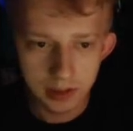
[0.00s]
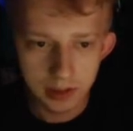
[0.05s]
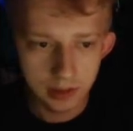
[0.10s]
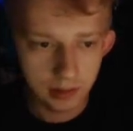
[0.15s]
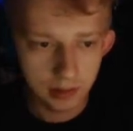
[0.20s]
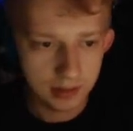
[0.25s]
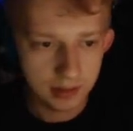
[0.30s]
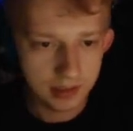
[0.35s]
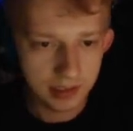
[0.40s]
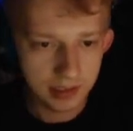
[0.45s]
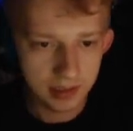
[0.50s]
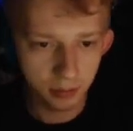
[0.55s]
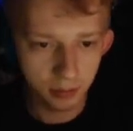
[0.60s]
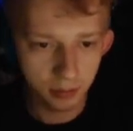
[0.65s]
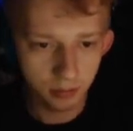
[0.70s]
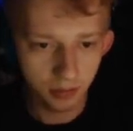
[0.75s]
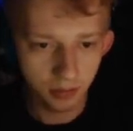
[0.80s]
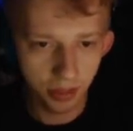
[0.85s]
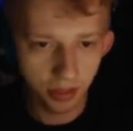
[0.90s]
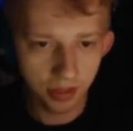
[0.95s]
because I
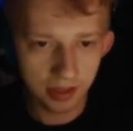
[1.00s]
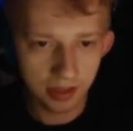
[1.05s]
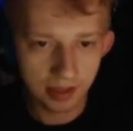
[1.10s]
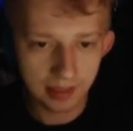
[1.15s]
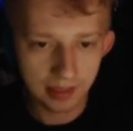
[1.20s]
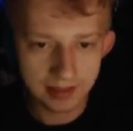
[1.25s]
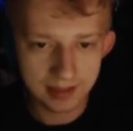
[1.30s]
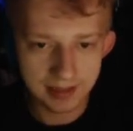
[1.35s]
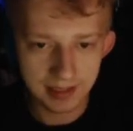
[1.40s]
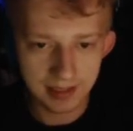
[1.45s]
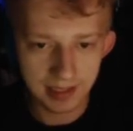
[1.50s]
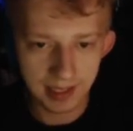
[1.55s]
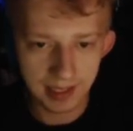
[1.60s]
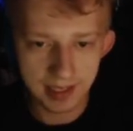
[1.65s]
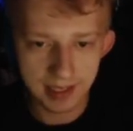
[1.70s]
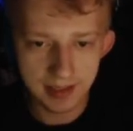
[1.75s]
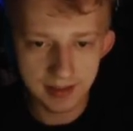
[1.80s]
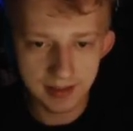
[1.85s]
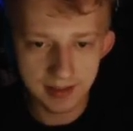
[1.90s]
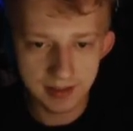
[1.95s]
don't think that's the
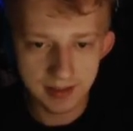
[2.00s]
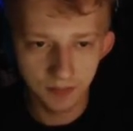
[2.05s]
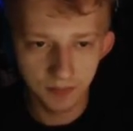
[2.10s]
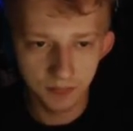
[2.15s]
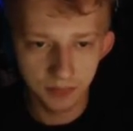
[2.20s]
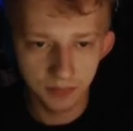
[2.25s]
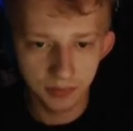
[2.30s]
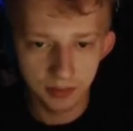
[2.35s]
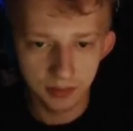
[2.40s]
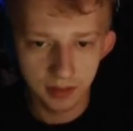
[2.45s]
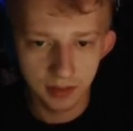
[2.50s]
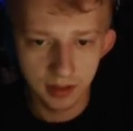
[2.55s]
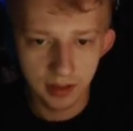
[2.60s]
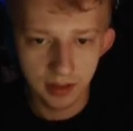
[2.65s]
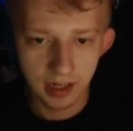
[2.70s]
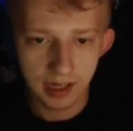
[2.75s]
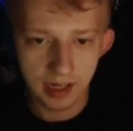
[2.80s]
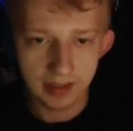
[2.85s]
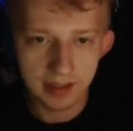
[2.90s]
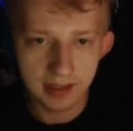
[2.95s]
case.
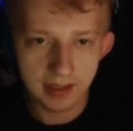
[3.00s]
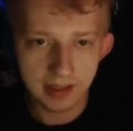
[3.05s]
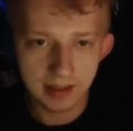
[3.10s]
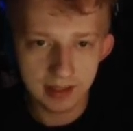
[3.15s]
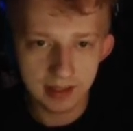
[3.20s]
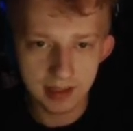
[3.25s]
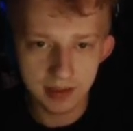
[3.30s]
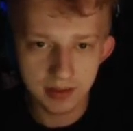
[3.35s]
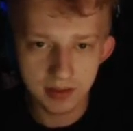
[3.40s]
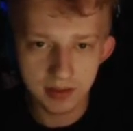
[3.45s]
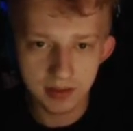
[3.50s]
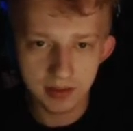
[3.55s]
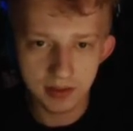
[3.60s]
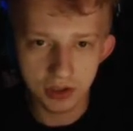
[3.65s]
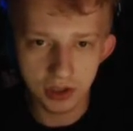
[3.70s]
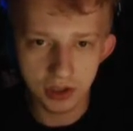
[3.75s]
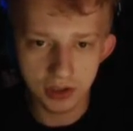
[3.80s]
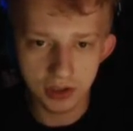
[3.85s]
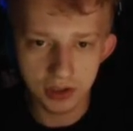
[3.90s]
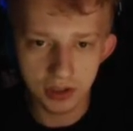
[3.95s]
I think that it's
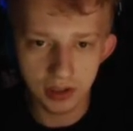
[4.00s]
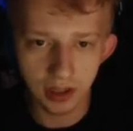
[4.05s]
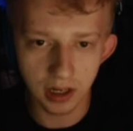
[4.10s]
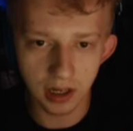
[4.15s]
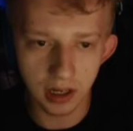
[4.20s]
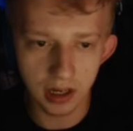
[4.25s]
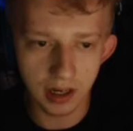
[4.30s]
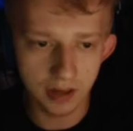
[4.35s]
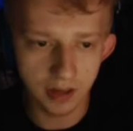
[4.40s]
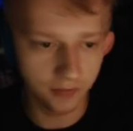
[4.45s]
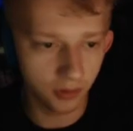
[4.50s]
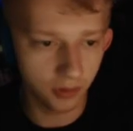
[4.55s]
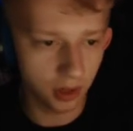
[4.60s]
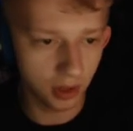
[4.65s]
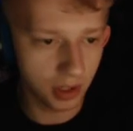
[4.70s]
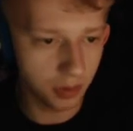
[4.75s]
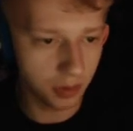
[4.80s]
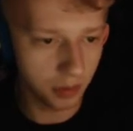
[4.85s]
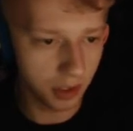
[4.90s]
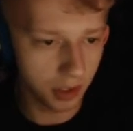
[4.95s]
just odd for
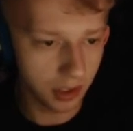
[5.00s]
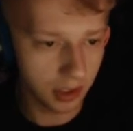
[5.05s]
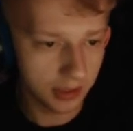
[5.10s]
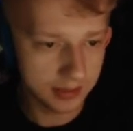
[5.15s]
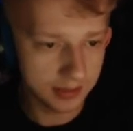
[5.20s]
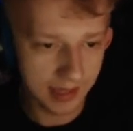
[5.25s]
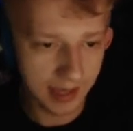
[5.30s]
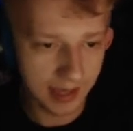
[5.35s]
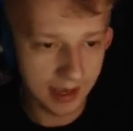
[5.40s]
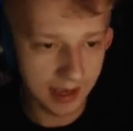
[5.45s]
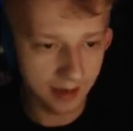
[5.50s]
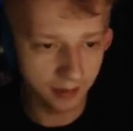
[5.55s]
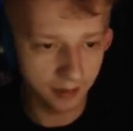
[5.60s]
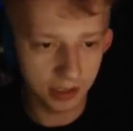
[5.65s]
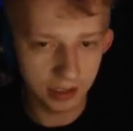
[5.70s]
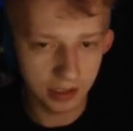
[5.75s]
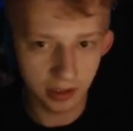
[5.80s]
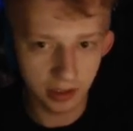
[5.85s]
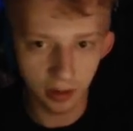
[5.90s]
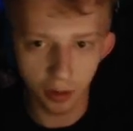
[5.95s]
him not to have,
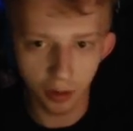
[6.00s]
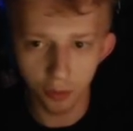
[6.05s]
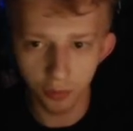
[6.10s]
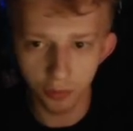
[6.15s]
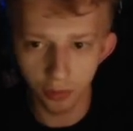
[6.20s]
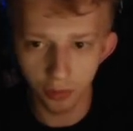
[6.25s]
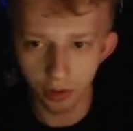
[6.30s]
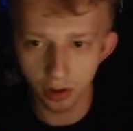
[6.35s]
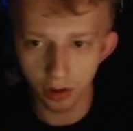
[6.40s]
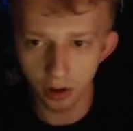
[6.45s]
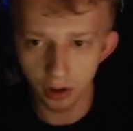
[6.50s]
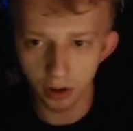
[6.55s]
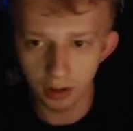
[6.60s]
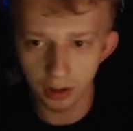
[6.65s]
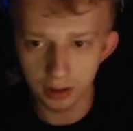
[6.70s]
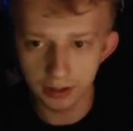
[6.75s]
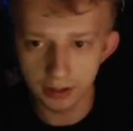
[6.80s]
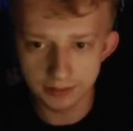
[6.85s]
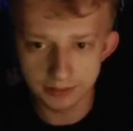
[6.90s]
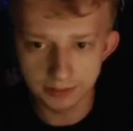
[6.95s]
like, an
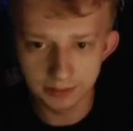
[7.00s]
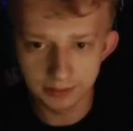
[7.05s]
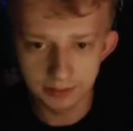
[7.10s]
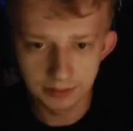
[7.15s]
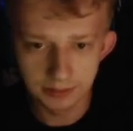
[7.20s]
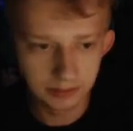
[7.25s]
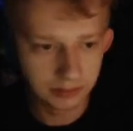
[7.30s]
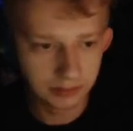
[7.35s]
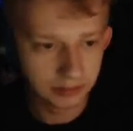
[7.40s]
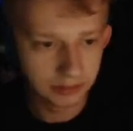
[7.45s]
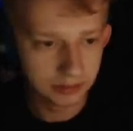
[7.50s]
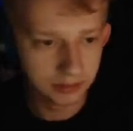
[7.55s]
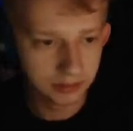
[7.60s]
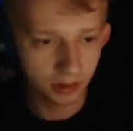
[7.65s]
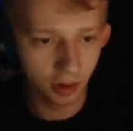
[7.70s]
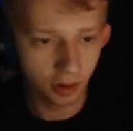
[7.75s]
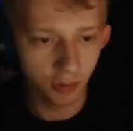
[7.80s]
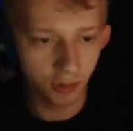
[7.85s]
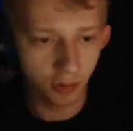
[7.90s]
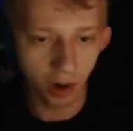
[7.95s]
overarching,
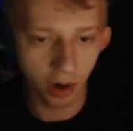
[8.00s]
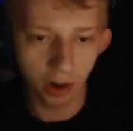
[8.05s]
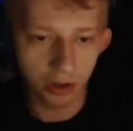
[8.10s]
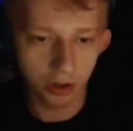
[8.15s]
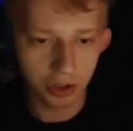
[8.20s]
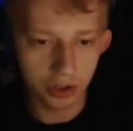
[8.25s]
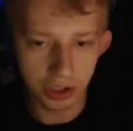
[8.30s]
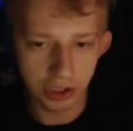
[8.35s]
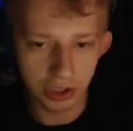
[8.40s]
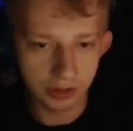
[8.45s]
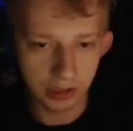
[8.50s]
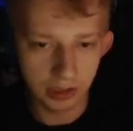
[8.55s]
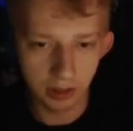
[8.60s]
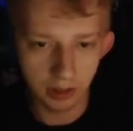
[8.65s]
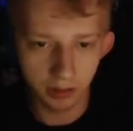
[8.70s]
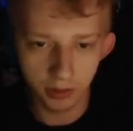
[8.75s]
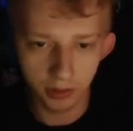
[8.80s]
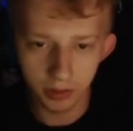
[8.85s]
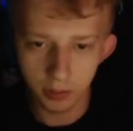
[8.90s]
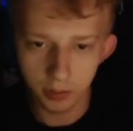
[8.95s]

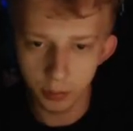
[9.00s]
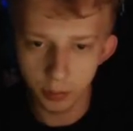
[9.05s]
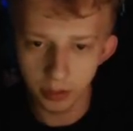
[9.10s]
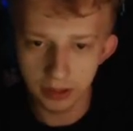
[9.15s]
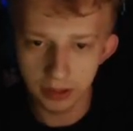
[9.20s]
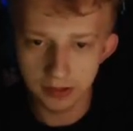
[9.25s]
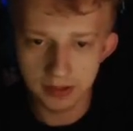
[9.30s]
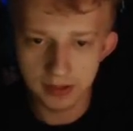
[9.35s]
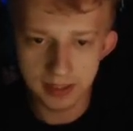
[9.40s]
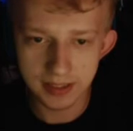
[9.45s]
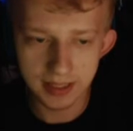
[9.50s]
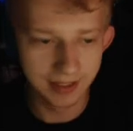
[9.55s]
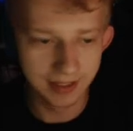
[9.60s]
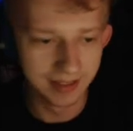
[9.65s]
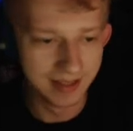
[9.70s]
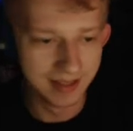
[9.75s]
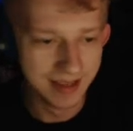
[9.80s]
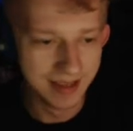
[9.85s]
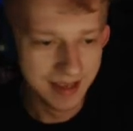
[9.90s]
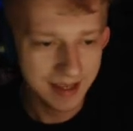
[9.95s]
however you pronounce that,
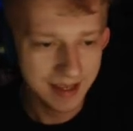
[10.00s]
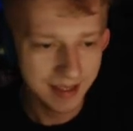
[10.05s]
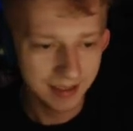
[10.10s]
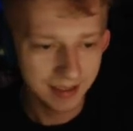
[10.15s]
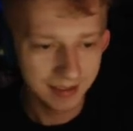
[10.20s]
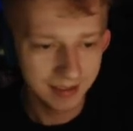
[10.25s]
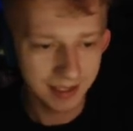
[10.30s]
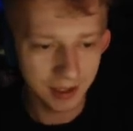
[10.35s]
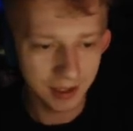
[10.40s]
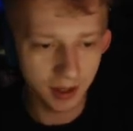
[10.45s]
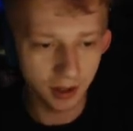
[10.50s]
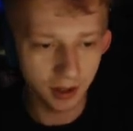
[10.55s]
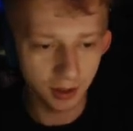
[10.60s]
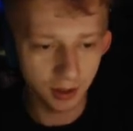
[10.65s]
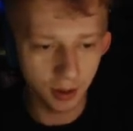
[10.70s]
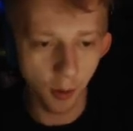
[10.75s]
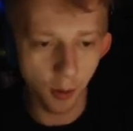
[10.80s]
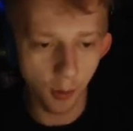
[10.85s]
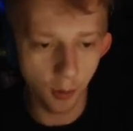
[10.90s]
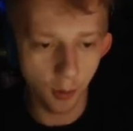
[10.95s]
like, a
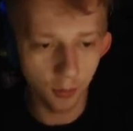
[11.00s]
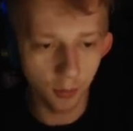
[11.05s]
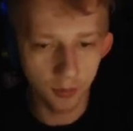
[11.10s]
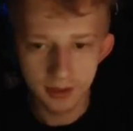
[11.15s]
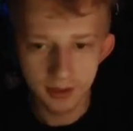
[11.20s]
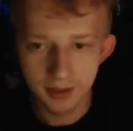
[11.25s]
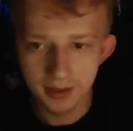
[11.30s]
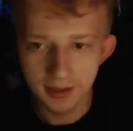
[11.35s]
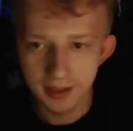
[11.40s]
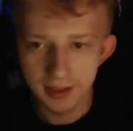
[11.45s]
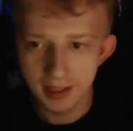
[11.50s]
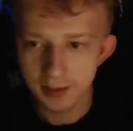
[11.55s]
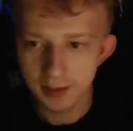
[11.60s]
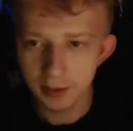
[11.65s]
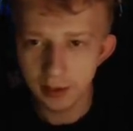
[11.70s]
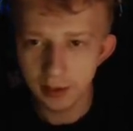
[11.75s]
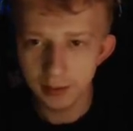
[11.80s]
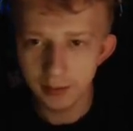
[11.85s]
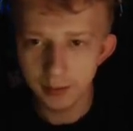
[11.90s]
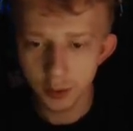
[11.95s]
goal. And
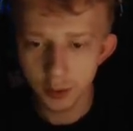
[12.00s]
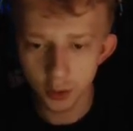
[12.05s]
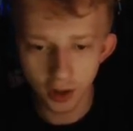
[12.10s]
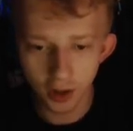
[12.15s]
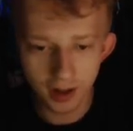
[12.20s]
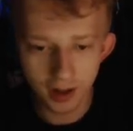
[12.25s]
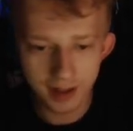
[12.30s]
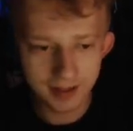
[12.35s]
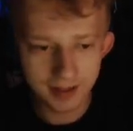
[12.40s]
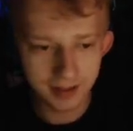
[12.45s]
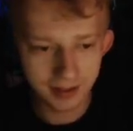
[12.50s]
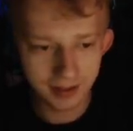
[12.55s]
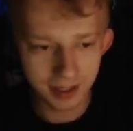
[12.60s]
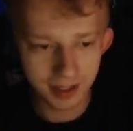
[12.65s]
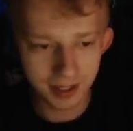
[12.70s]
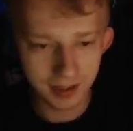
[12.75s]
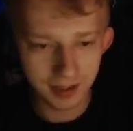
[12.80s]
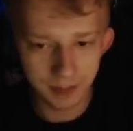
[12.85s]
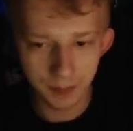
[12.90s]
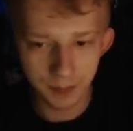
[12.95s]
so I'm trying to,
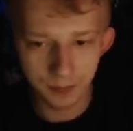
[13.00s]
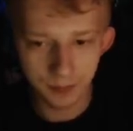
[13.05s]
like,